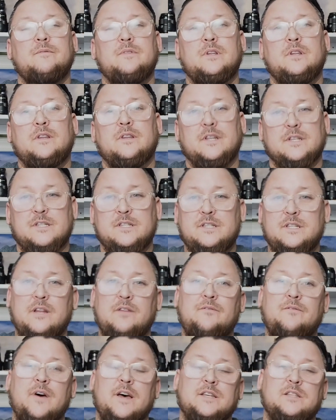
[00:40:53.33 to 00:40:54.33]
this is an
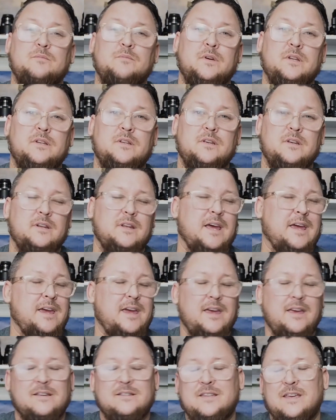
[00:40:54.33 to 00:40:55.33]
investment, and I
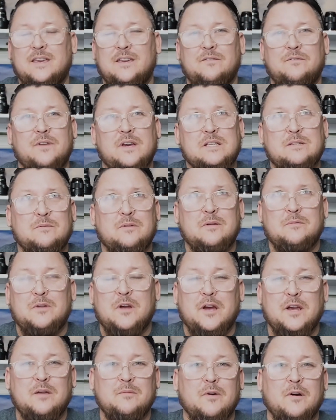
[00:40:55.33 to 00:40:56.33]
hate saying investment when I'm
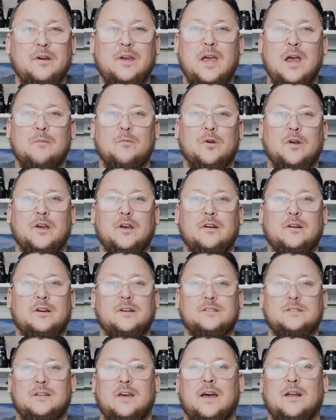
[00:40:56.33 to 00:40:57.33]
talking about camera gear,
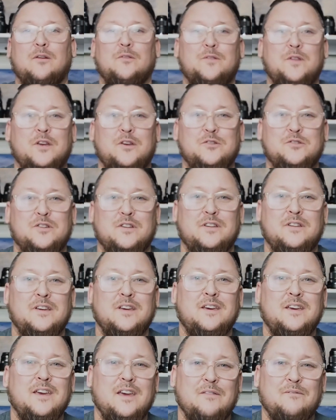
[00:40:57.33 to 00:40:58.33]
because I don't think you should
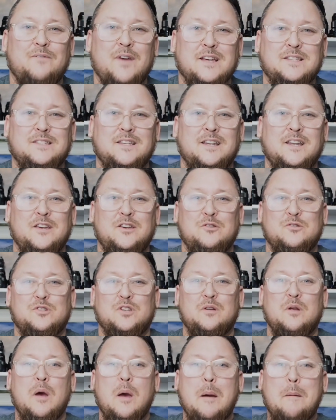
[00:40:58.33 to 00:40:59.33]
invest in it. You
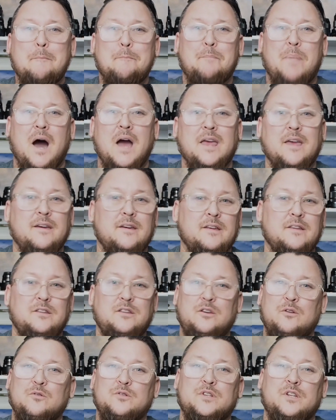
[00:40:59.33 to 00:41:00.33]
should buy it
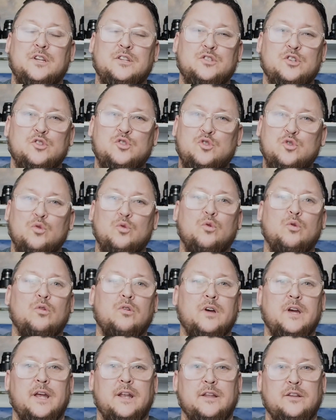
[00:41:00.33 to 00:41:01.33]
and use it. It's a tool
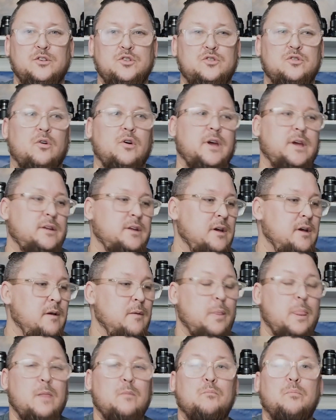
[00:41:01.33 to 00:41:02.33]
and enjoy it.
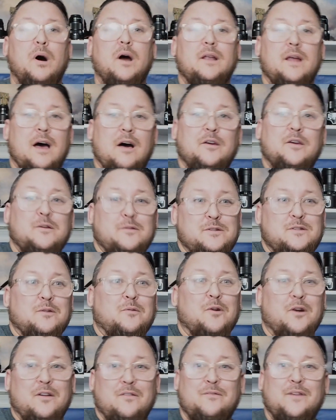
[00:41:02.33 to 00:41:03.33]
But I'll use the
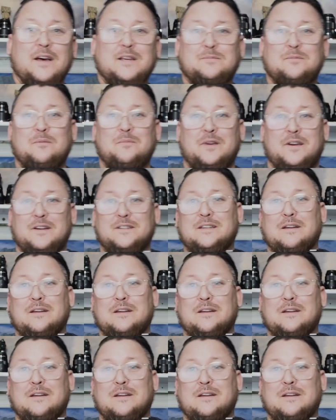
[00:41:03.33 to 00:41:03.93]
word investment because